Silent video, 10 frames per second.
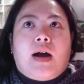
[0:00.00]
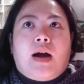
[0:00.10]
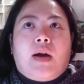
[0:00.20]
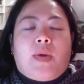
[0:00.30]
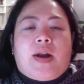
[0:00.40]

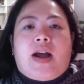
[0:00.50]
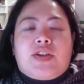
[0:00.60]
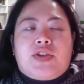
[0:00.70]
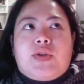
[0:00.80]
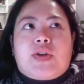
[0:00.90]
I want to
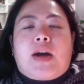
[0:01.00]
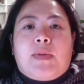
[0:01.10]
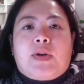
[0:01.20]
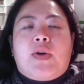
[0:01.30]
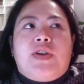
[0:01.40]
ask you a
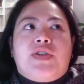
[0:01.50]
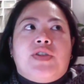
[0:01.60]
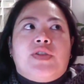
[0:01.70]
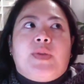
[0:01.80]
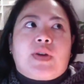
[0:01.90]
couple of
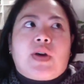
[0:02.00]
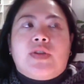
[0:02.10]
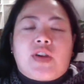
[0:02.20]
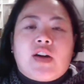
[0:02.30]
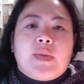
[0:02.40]
questions
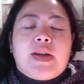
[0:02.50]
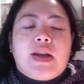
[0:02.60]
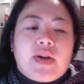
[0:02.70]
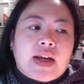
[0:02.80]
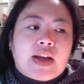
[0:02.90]
because I've been hearing